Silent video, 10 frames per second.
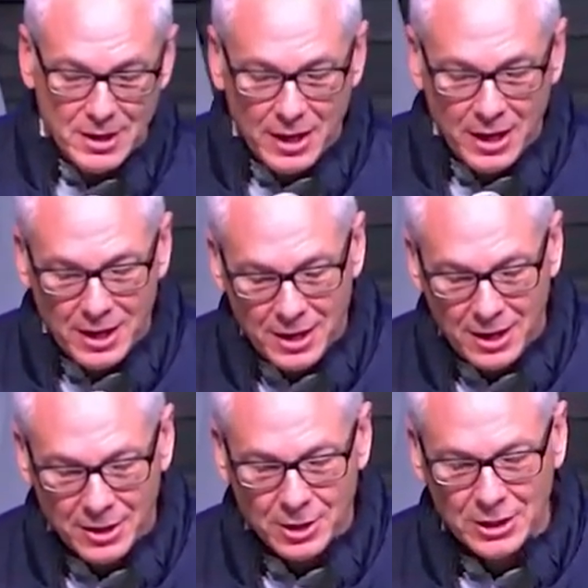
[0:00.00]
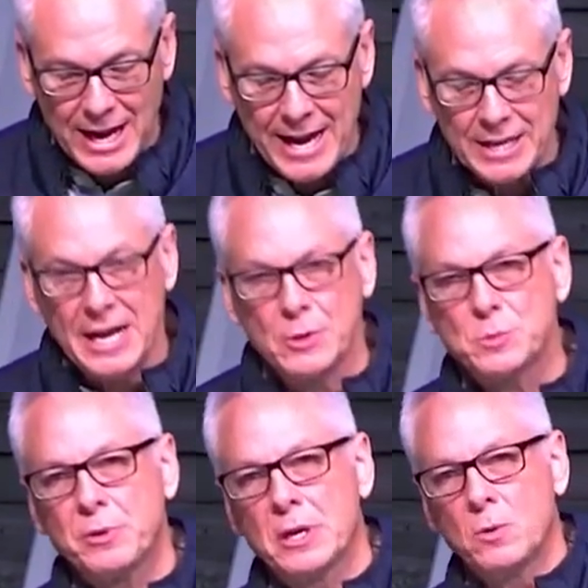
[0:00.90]
on our land, and I was
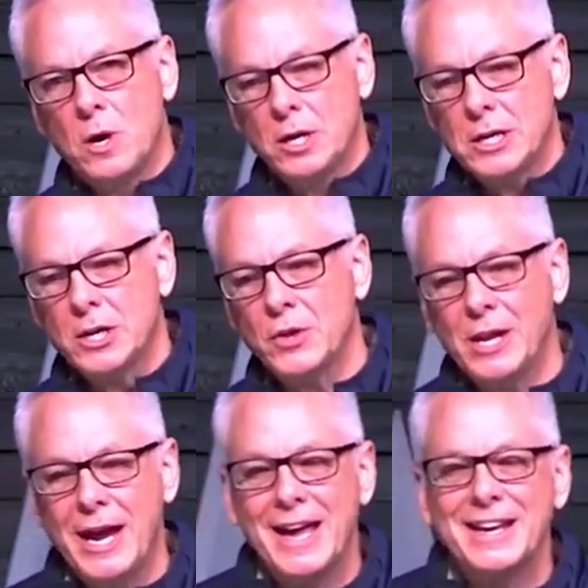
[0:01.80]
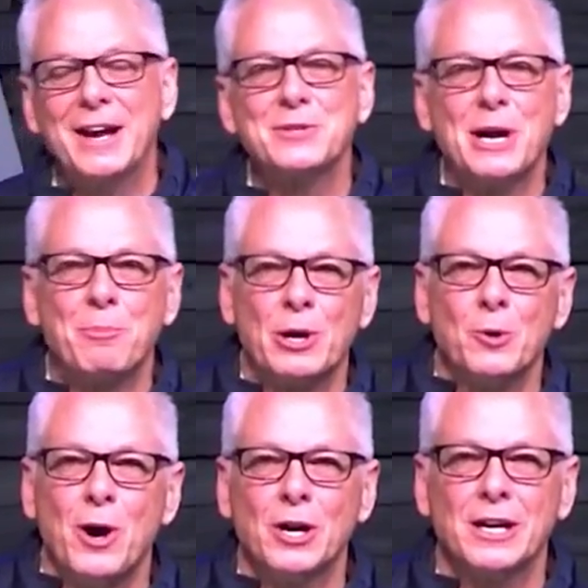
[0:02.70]
prayer walking on the land, and I was out prayer
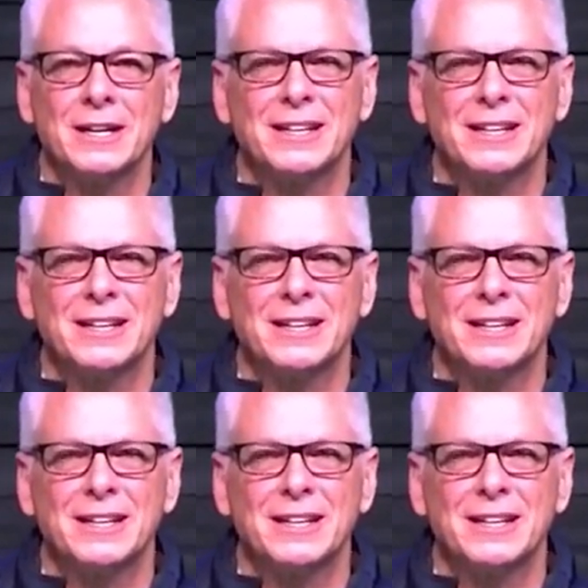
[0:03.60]
walking.